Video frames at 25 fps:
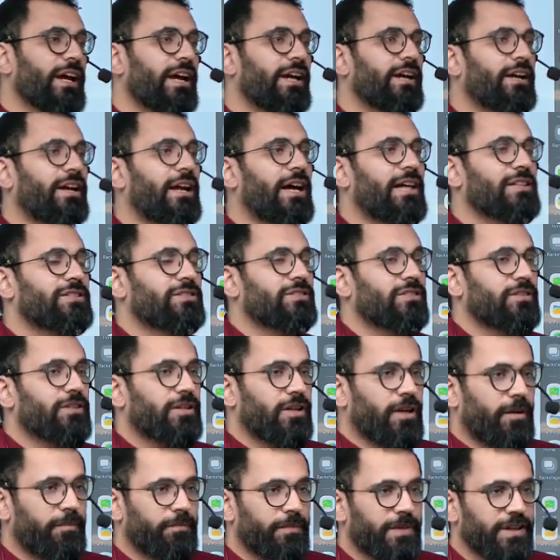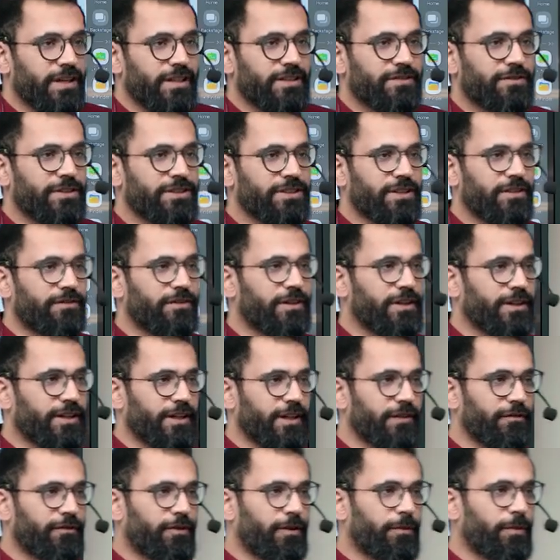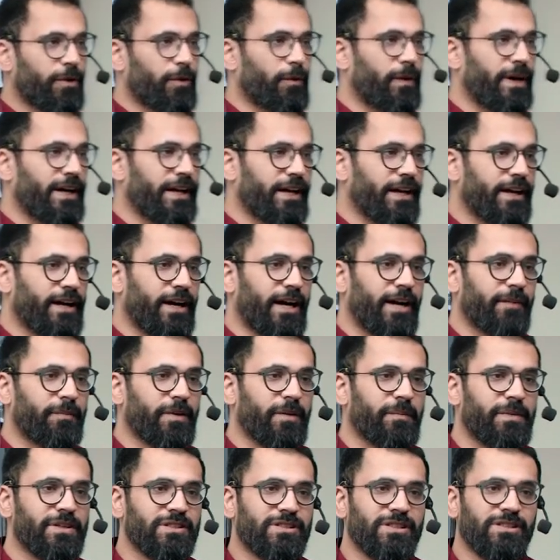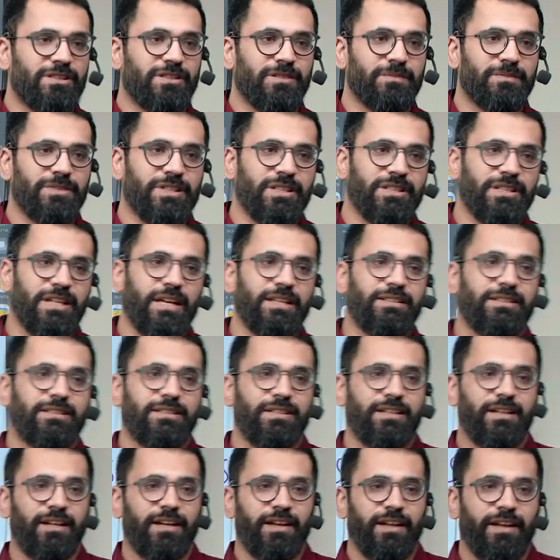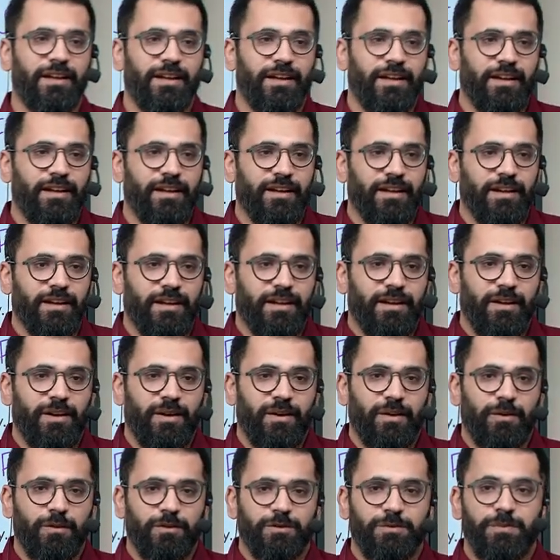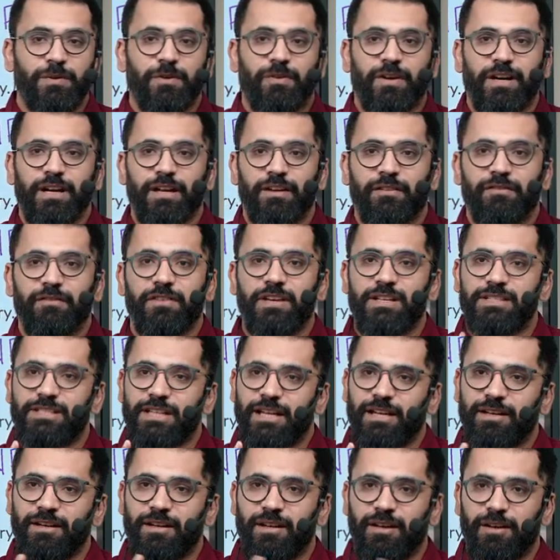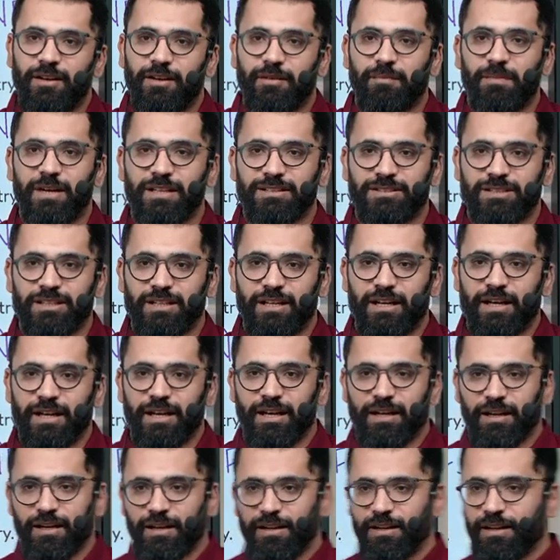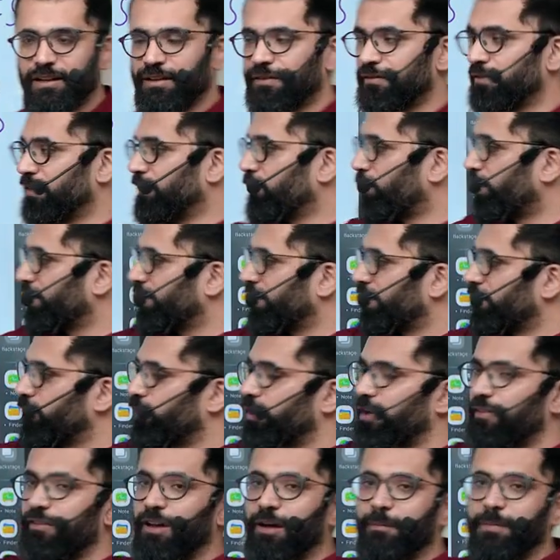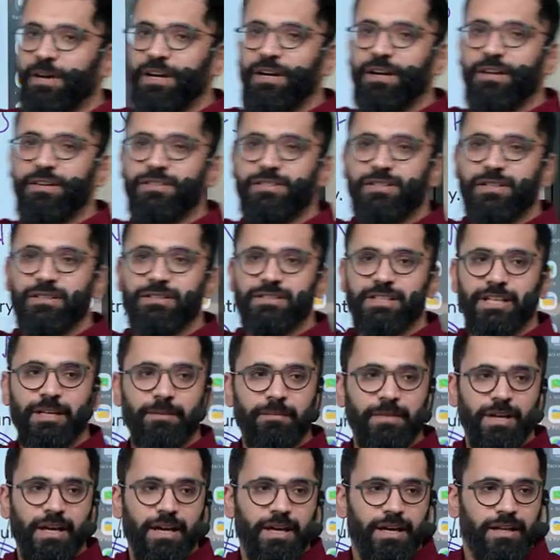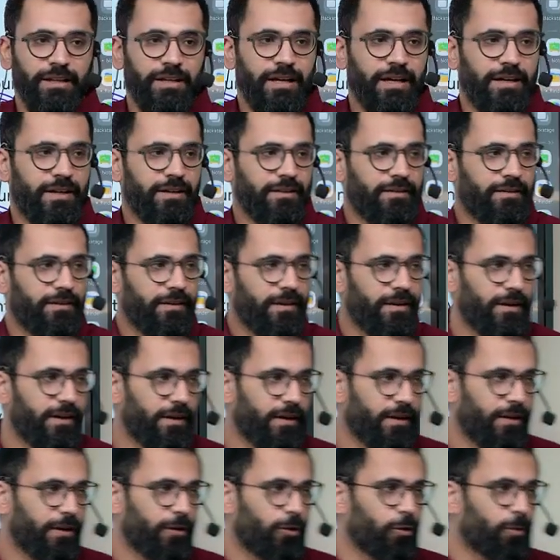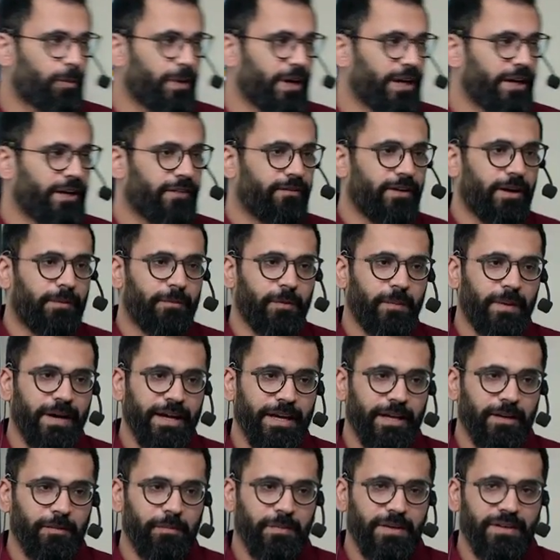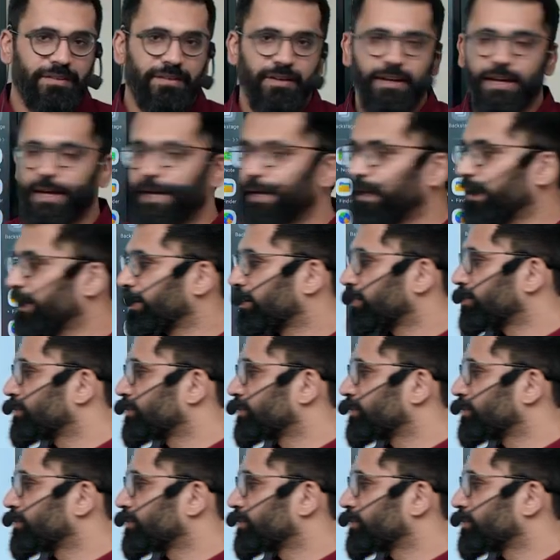international companies which are working for providing card payment systems, such as, who's providing? Visa and MasterCard. We wanted to develop an indigenous scheme, that is RuPay, developed by NPCI.